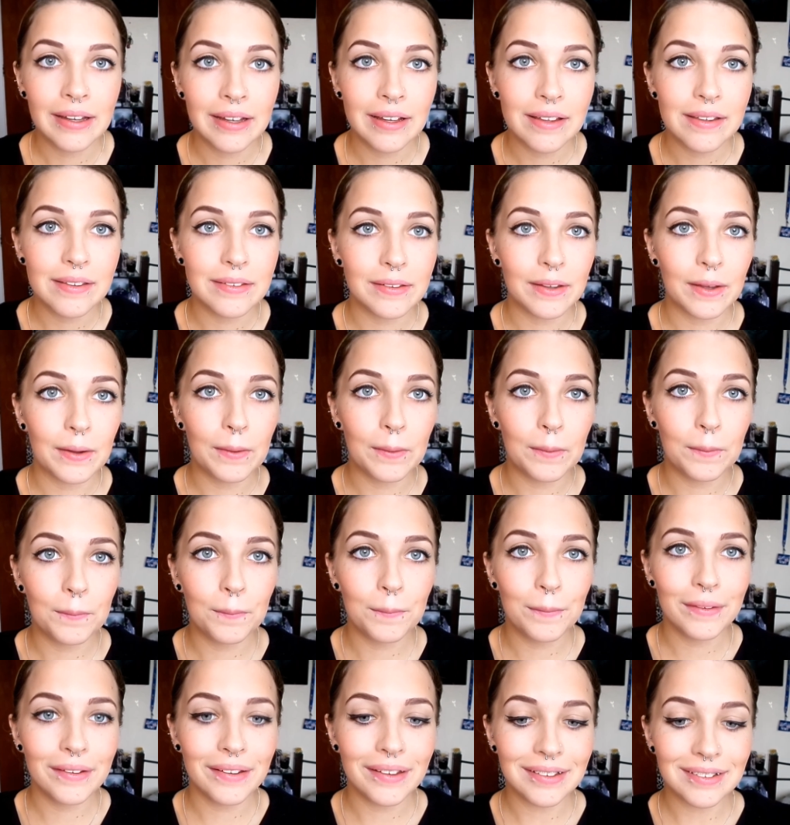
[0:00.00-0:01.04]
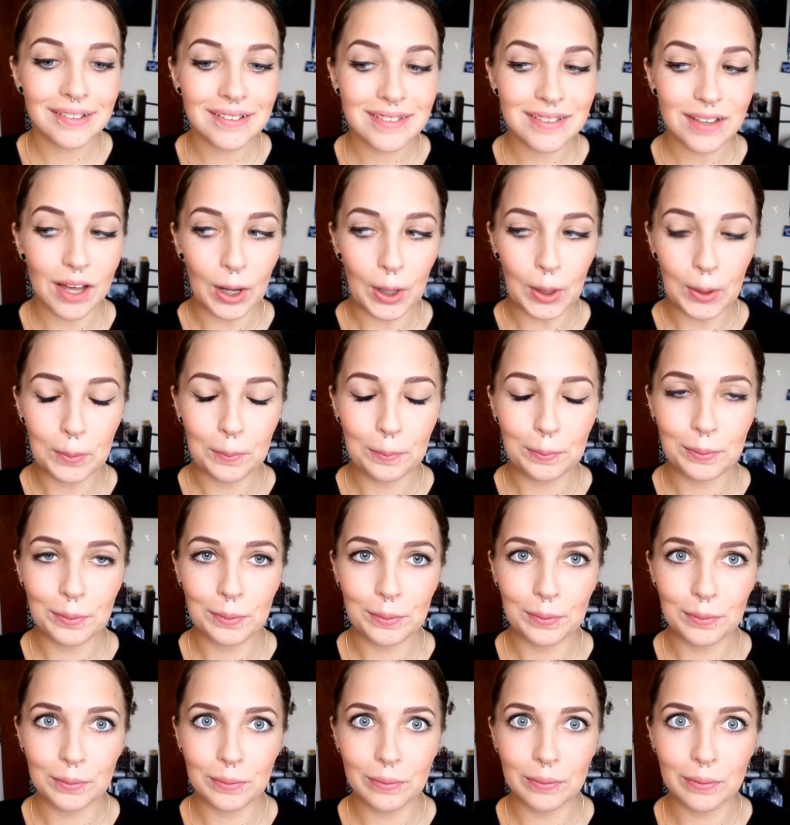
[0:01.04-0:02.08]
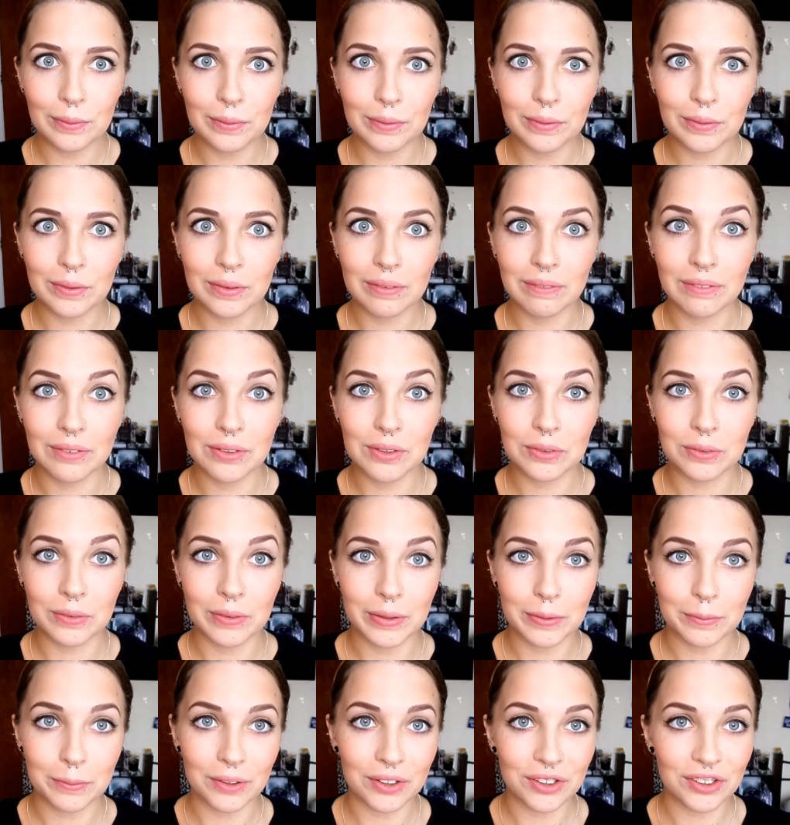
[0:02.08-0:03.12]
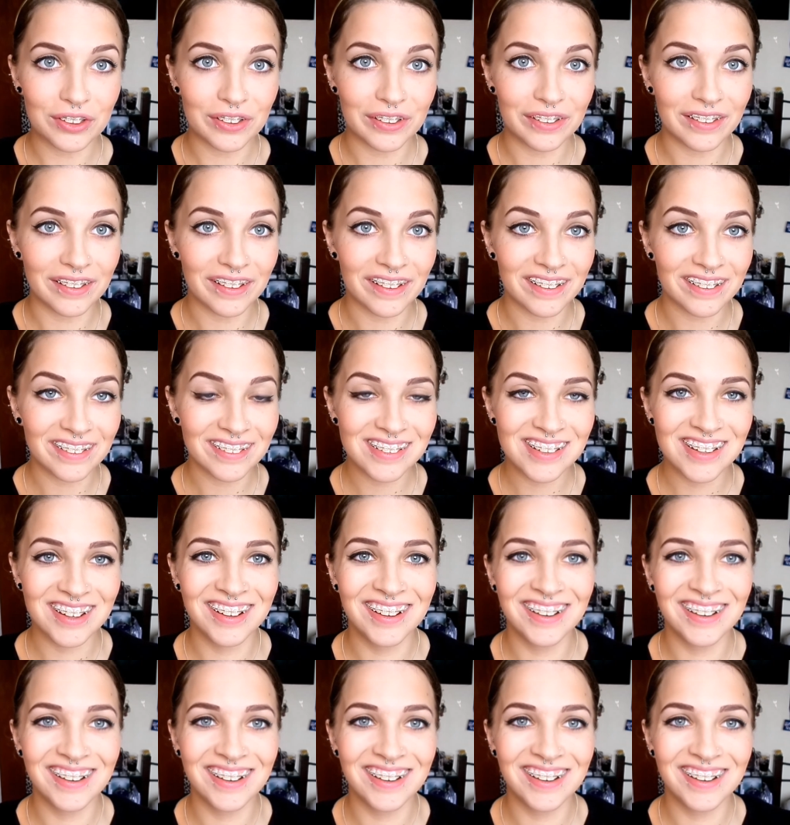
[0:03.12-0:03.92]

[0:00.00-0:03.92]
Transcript: So yes, I hope you sort of enjoyed watching that.